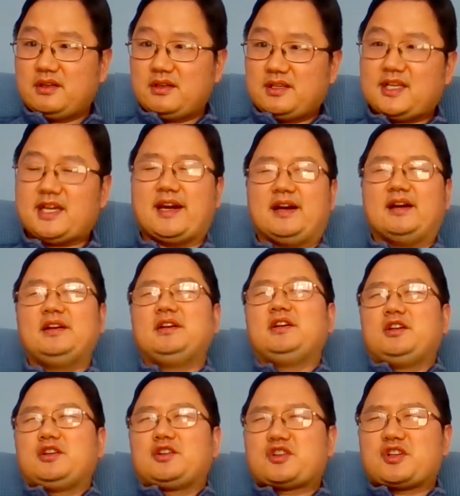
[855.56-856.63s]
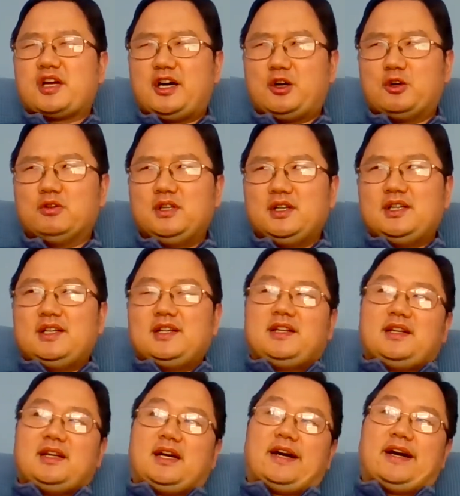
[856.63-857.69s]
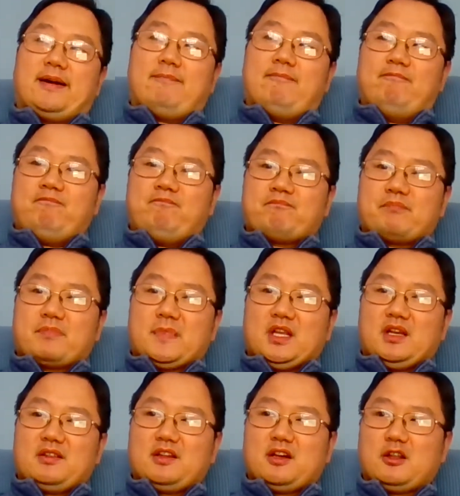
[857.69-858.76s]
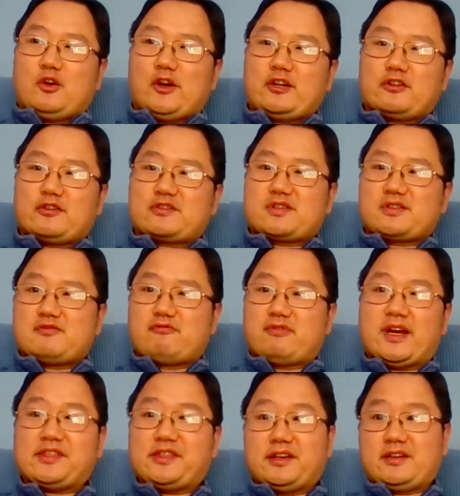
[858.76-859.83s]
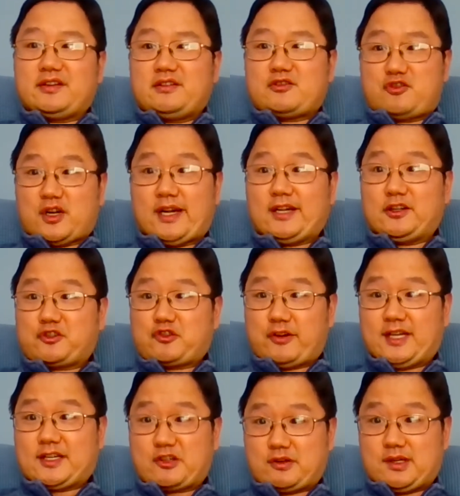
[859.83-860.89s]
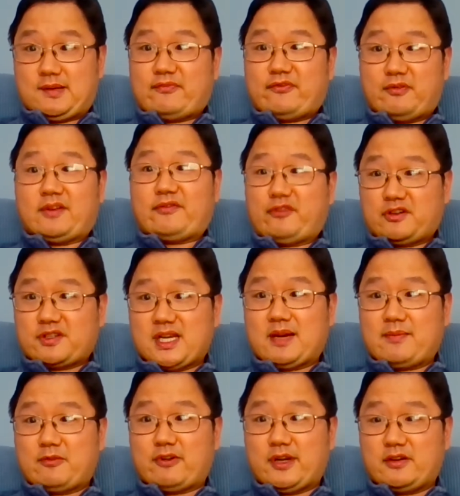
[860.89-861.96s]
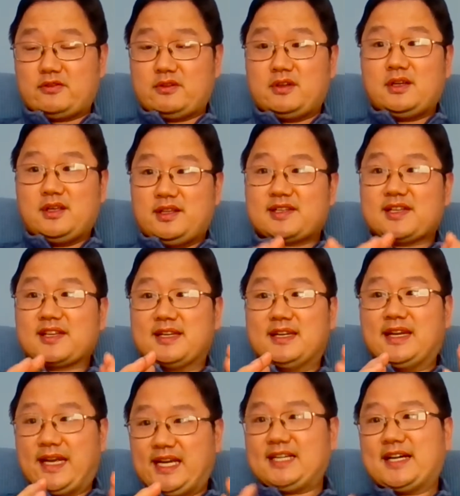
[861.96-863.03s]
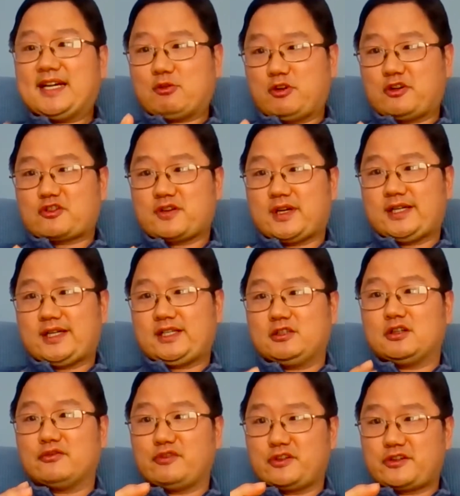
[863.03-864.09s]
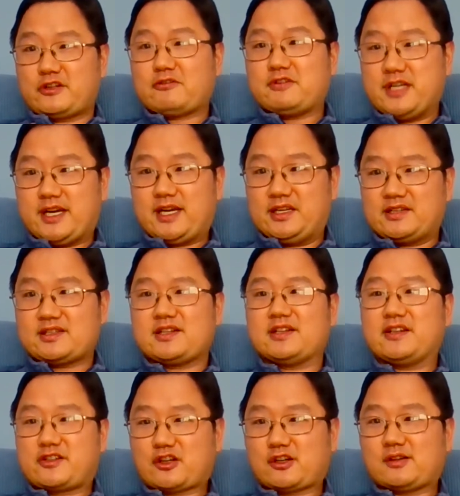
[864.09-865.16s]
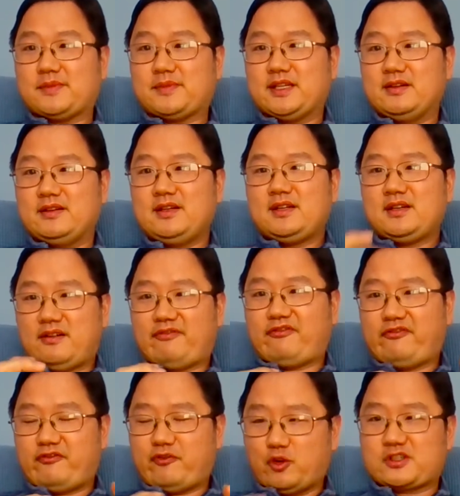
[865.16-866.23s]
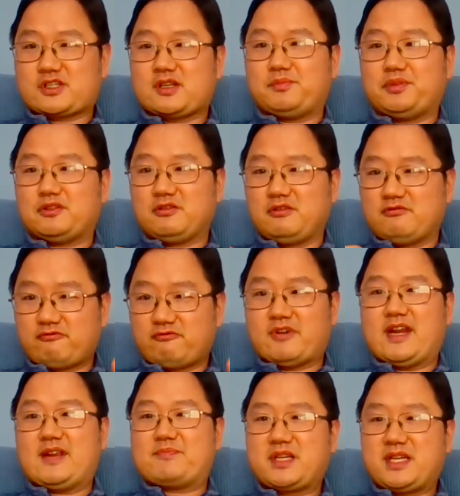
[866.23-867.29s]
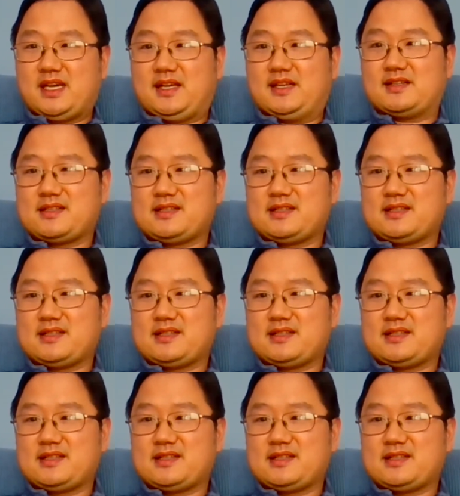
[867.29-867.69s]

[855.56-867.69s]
Yeah. So, um, the lawyers read the trial transcript from the first time around. This is an 8-hour trial over 2 days to determine a forcible rape case.